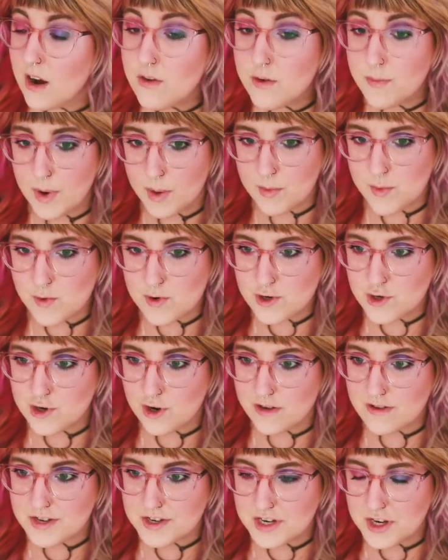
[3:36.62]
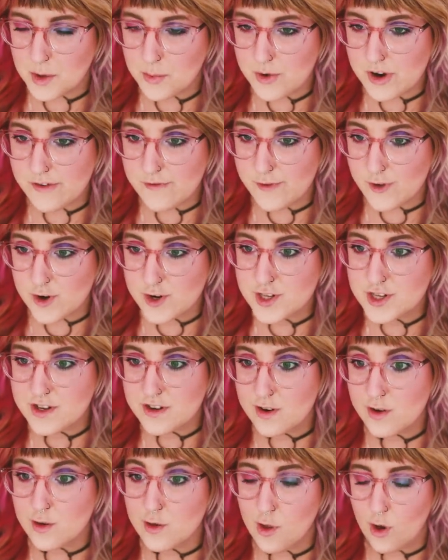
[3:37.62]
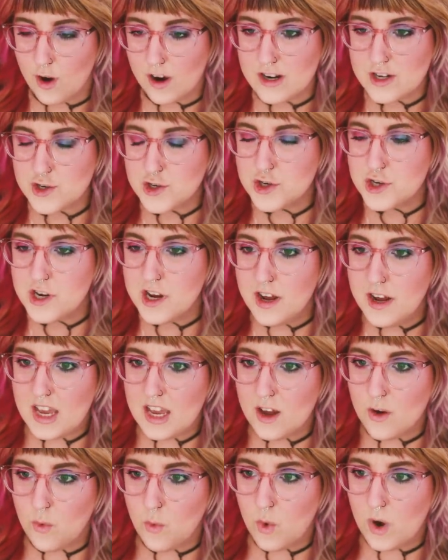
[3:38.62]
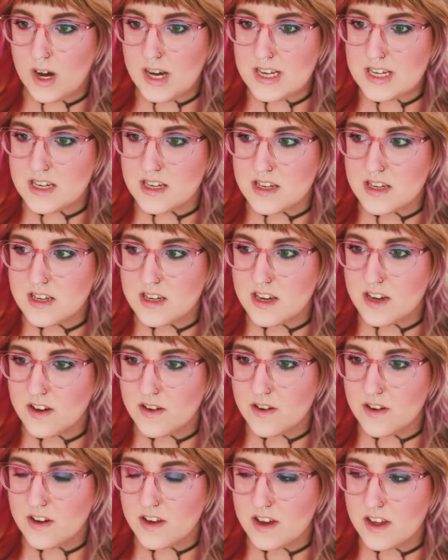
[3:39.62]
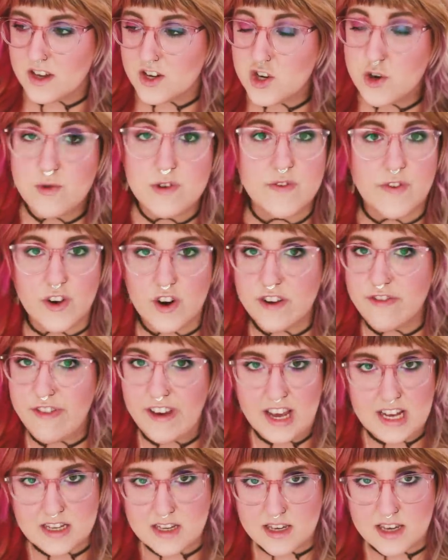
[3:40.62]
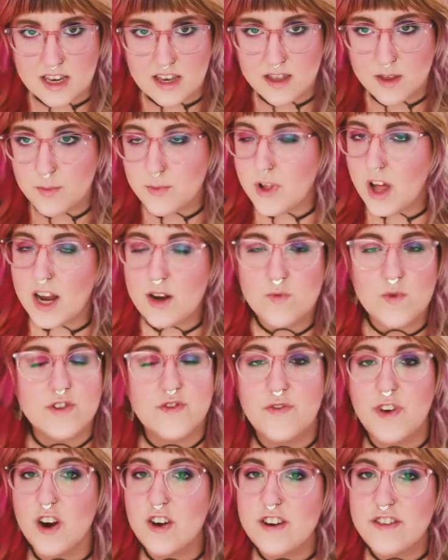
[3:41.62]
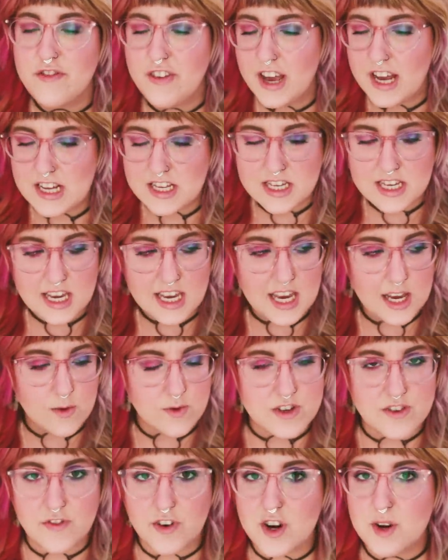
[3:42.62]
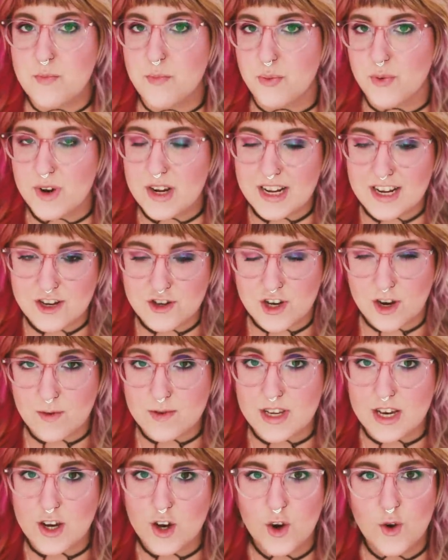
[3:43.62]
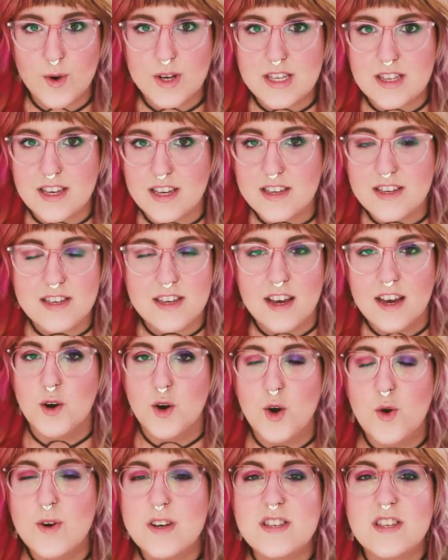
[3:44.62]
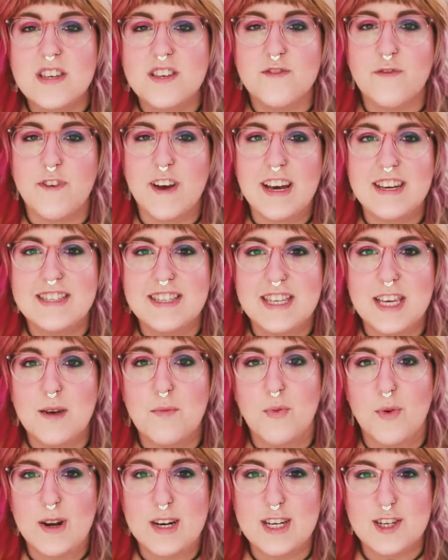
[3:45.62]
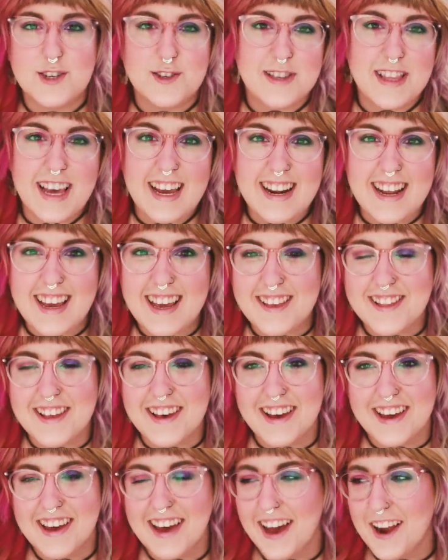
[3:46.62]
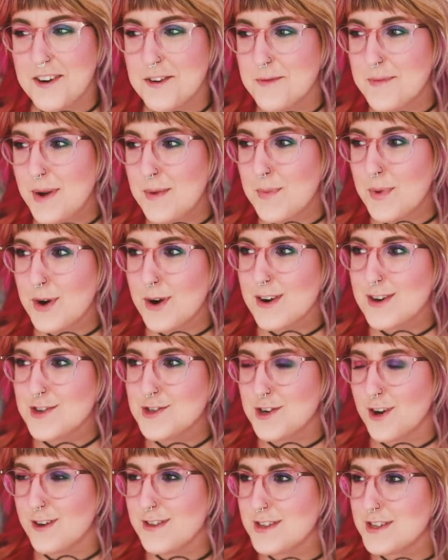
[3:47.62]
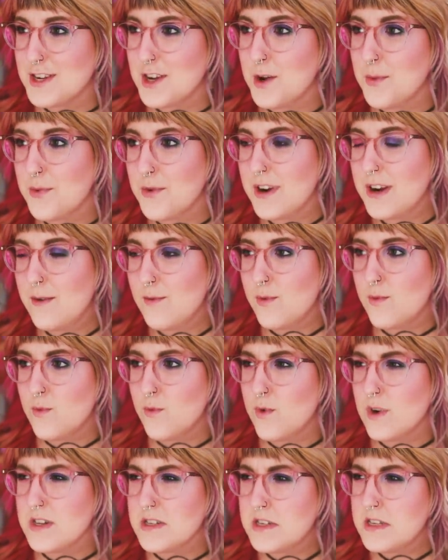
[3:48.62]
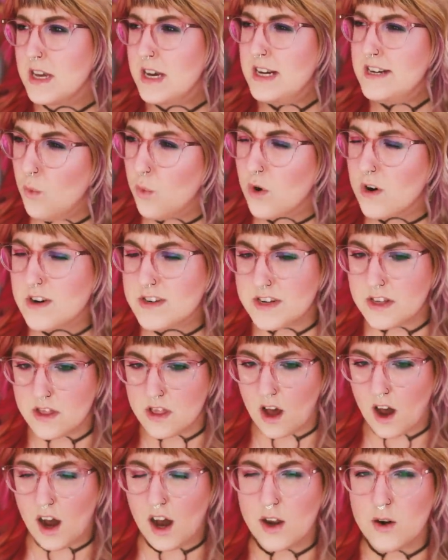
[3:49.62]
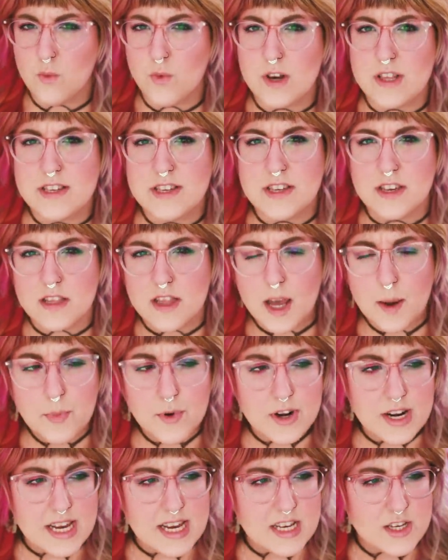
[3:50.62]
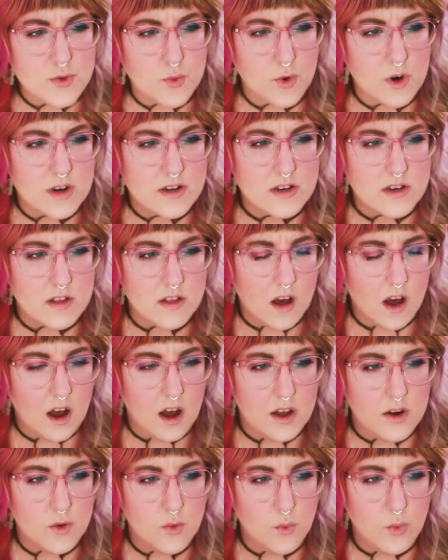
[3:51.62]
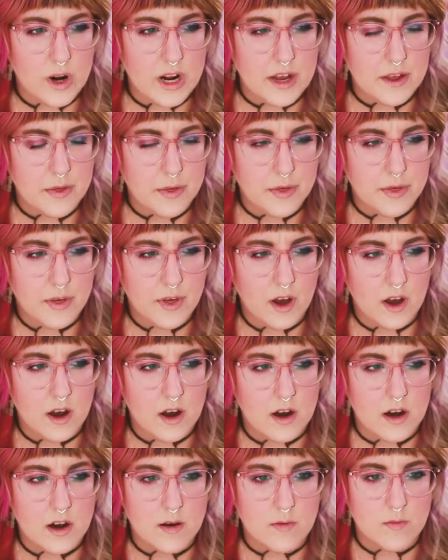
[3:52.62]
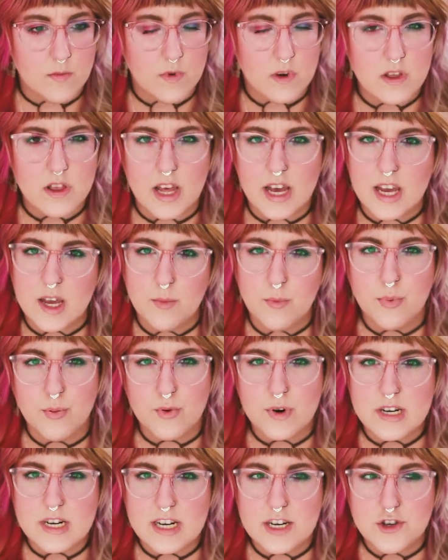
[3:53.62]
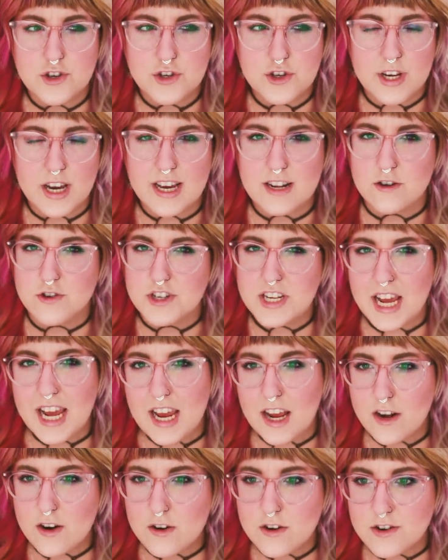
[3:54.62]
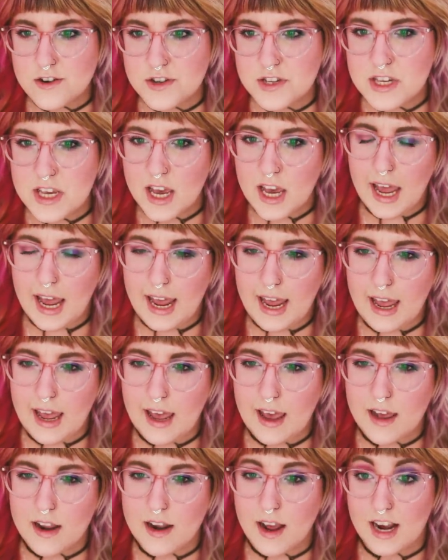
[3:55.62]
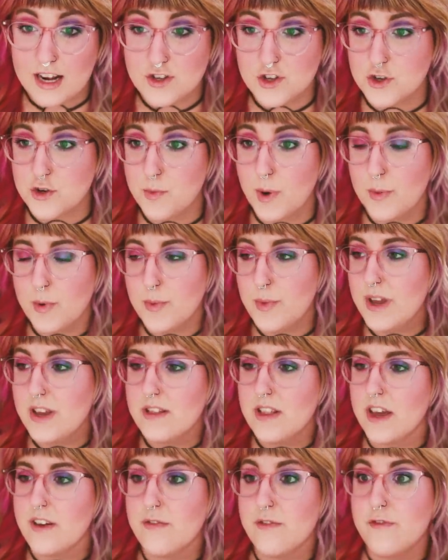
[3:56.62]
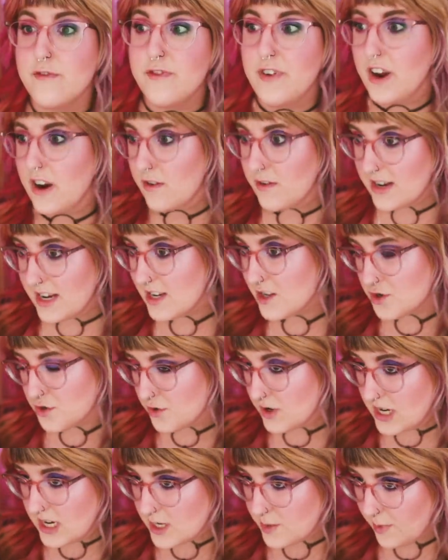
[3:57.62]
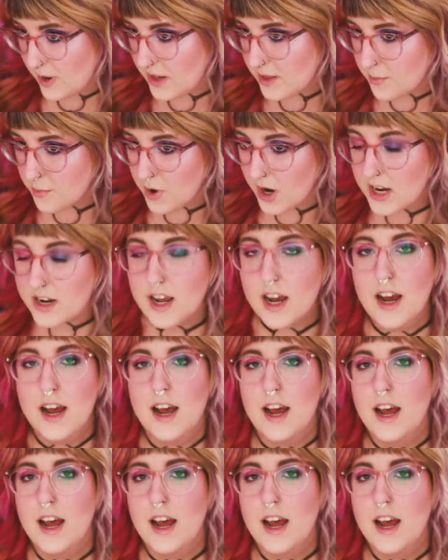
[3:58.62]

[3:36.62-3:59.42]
I remember when Charlotte Tilbury first launched, it was, she was very fancy. The line was very fancy. It was very British. I was like, who is this, who is this fancy British lady? Like, I remember Charlotte Tilbury was, worked a lot with celebrities, worked a lot with um, like British entertainers. And I just remember being like very intrigued by the brand.